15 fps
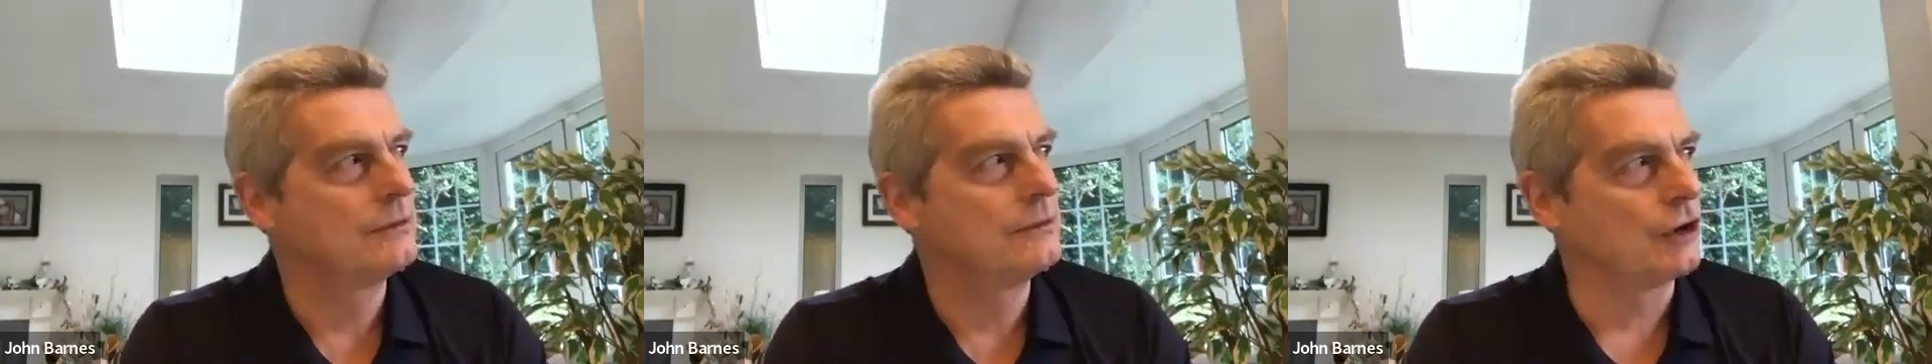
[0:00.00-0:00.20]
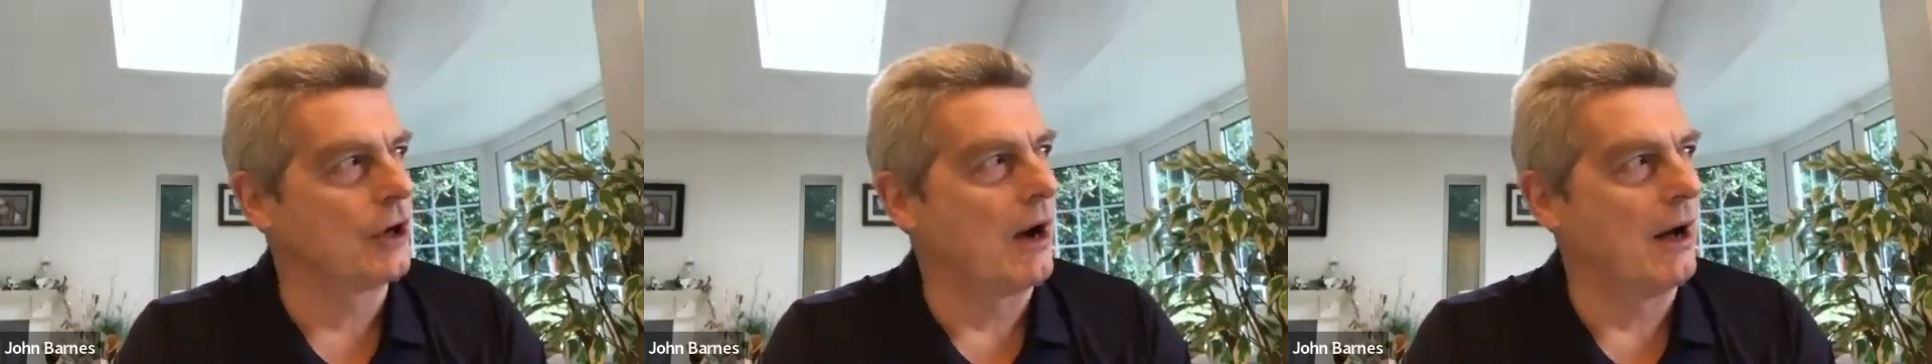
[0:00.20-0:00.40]

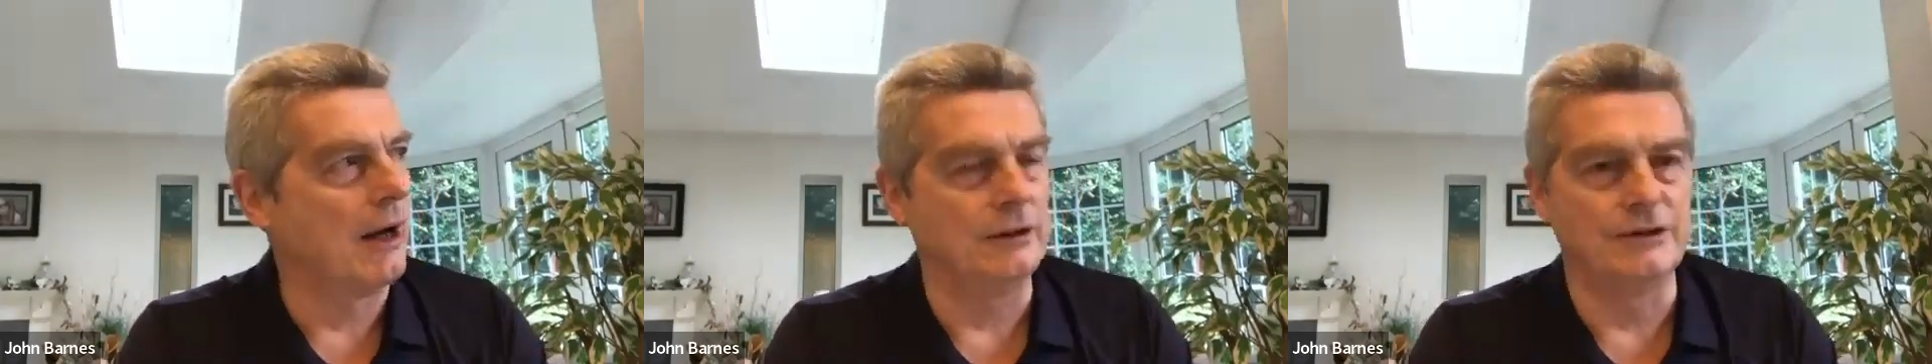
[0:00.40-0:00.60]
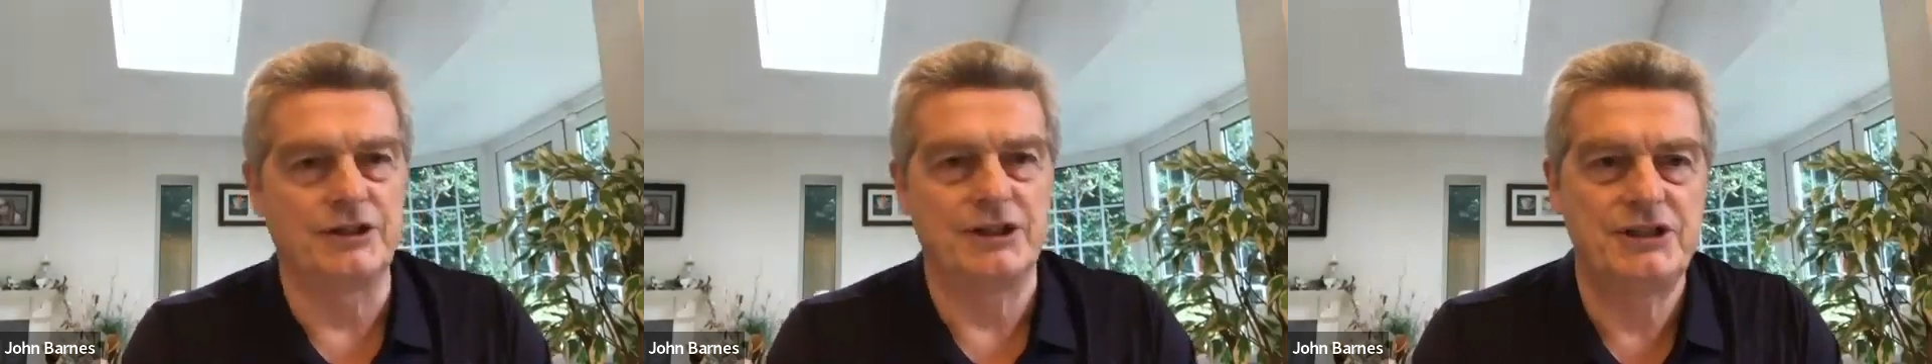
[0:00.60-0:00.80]

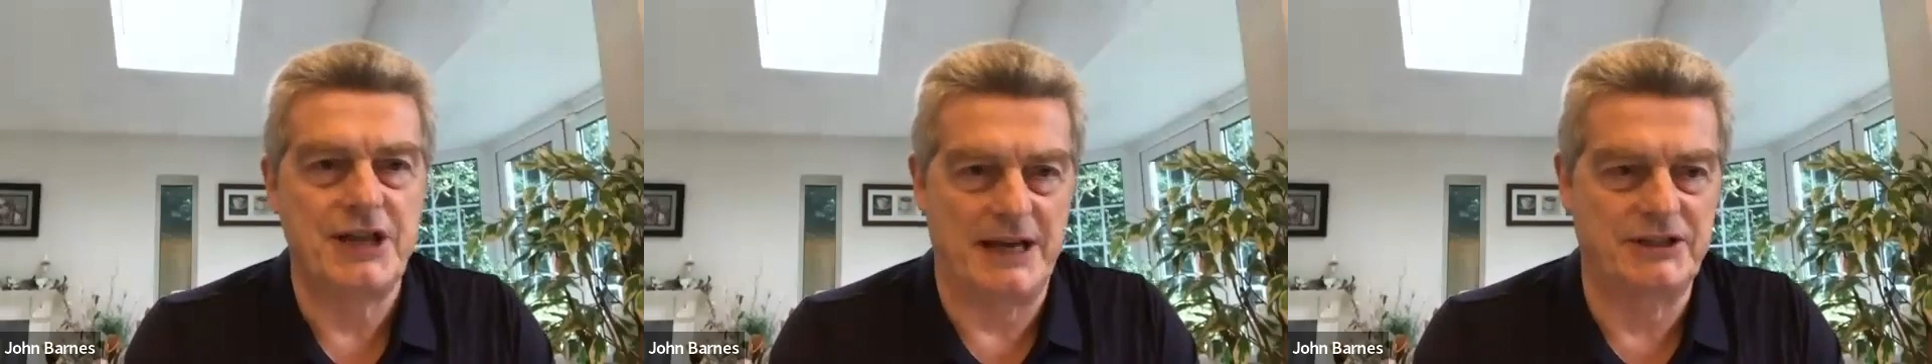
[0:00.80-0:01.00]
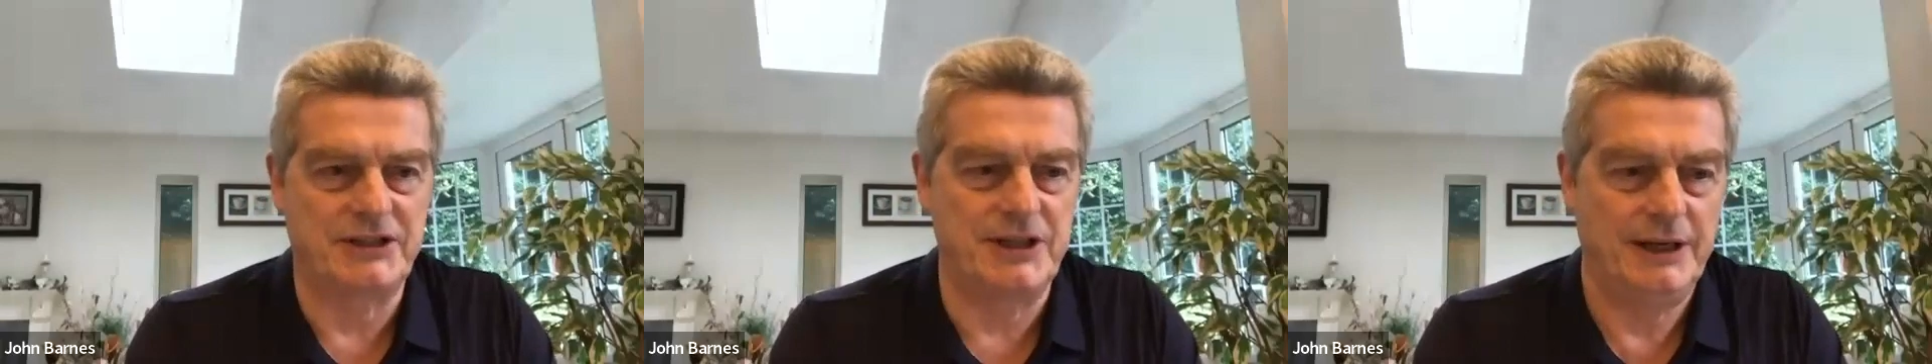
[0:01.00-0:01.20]
trials and
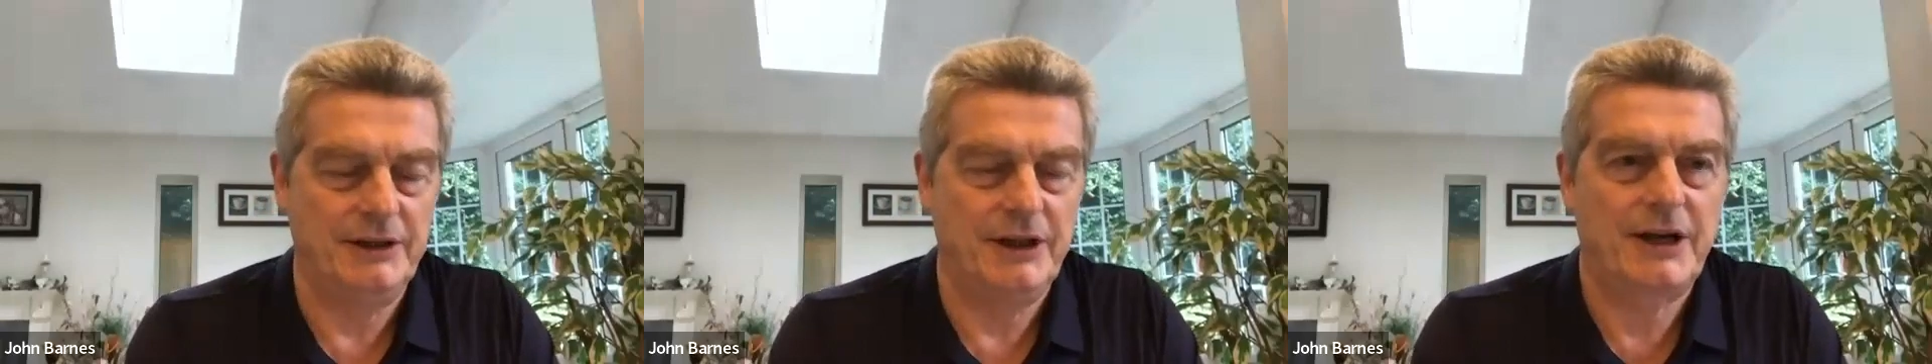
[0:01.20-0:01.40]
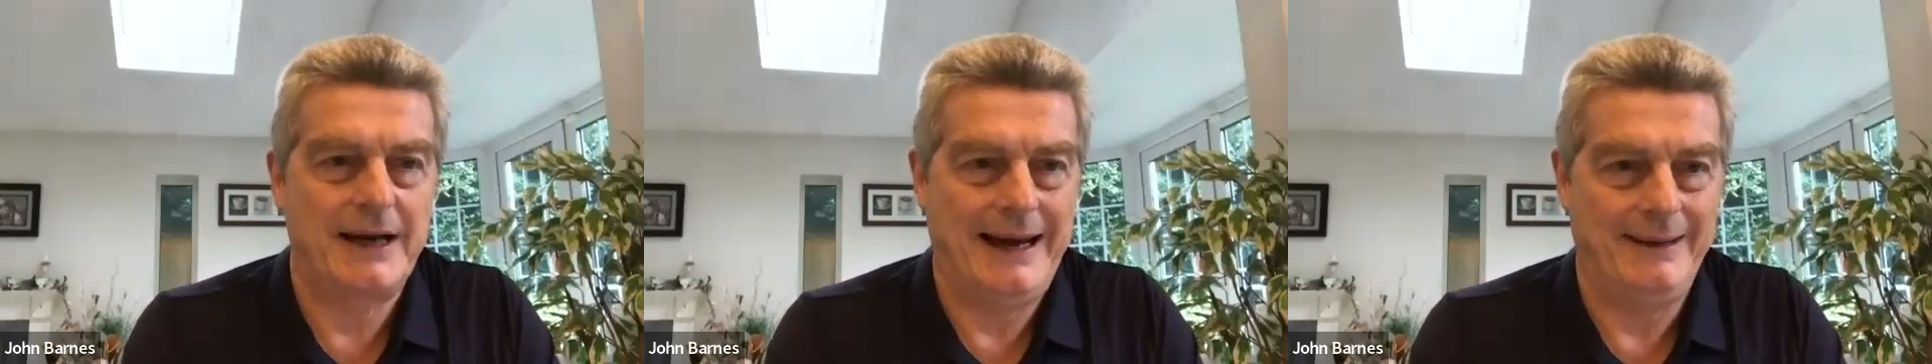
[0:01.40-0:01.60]
testing
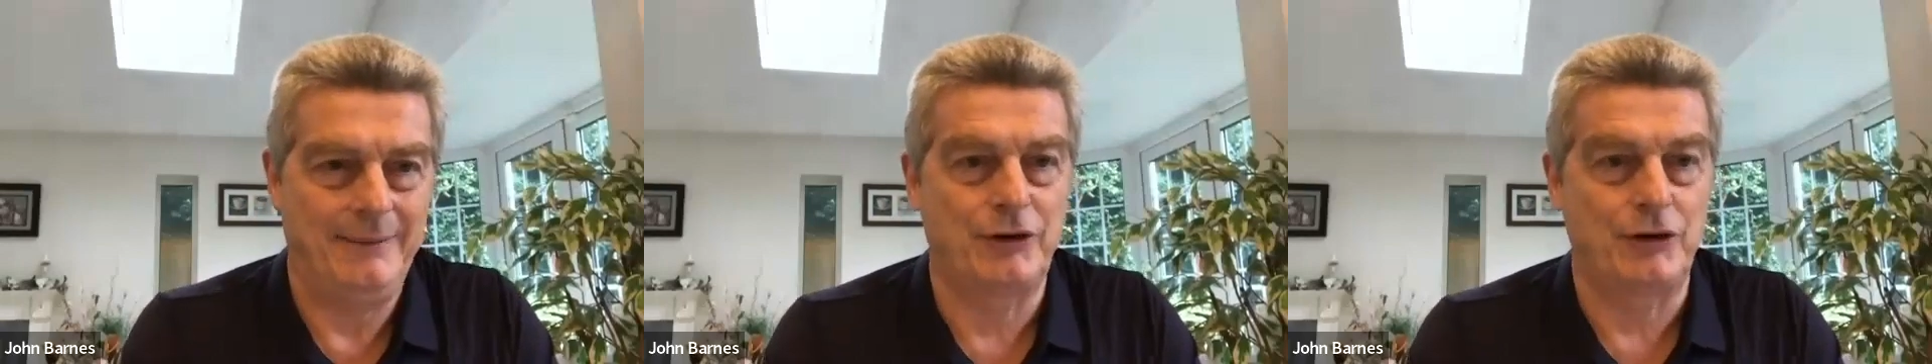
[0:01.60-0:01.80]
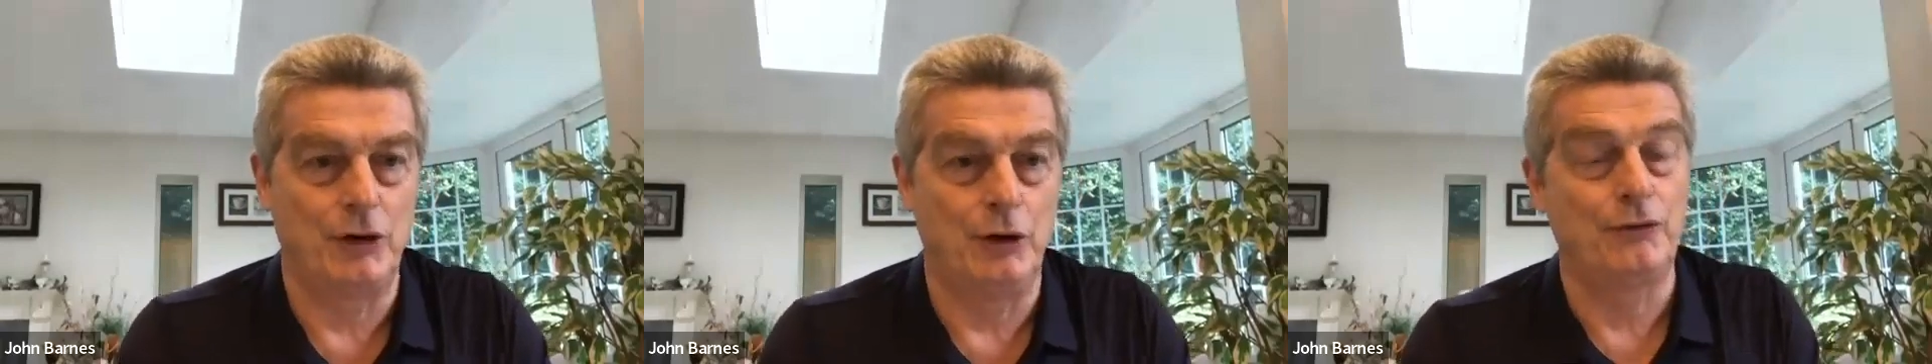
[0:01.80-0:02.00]
that came
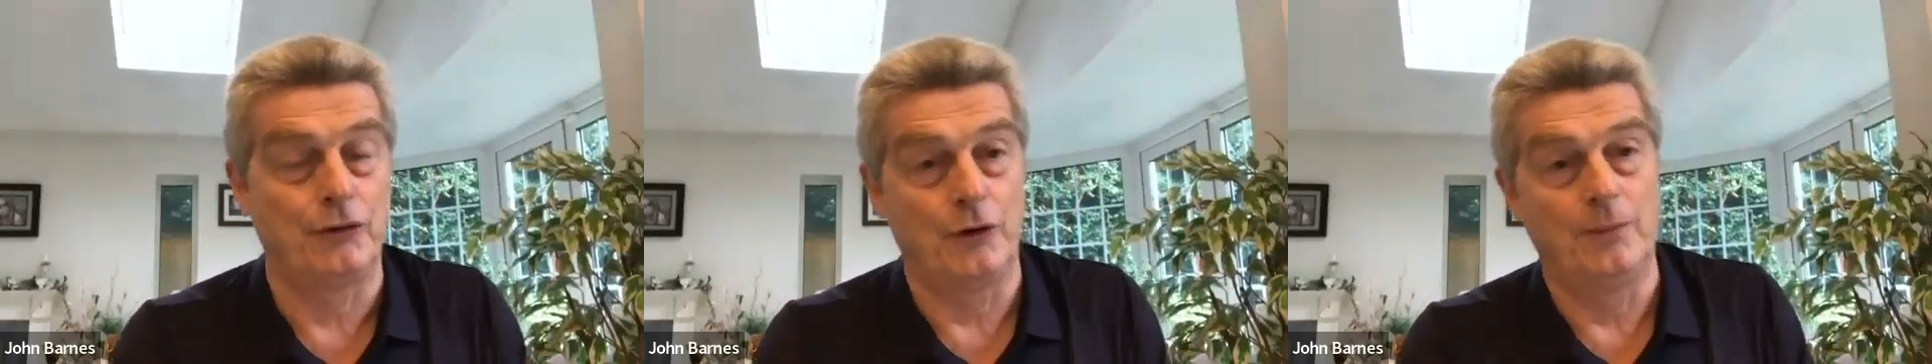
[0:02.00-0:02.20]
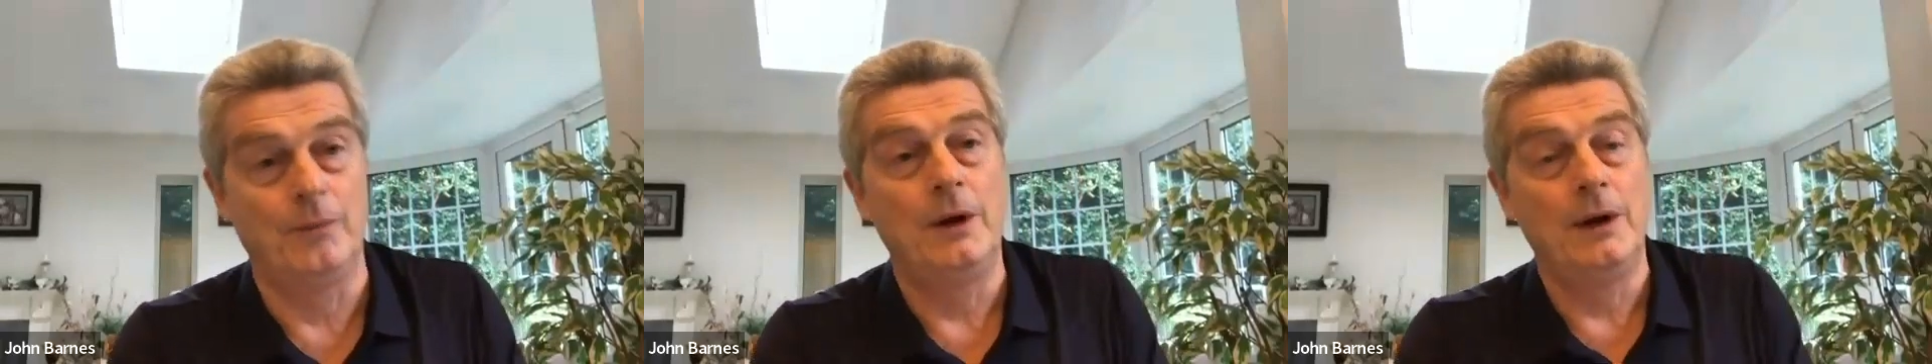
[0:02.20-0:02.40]
through
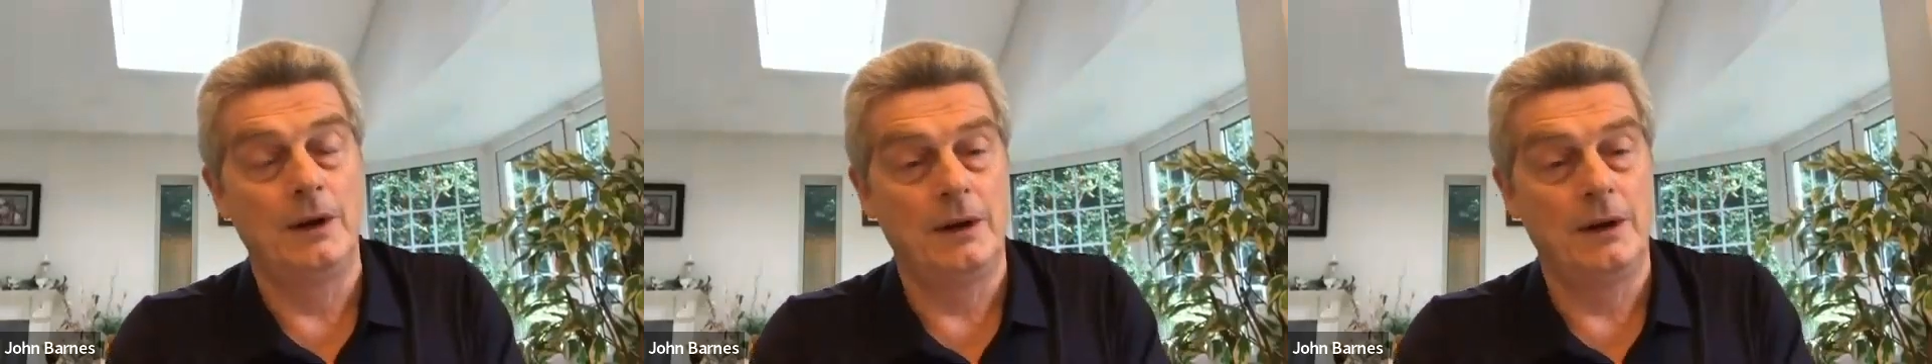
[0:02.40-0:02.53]
from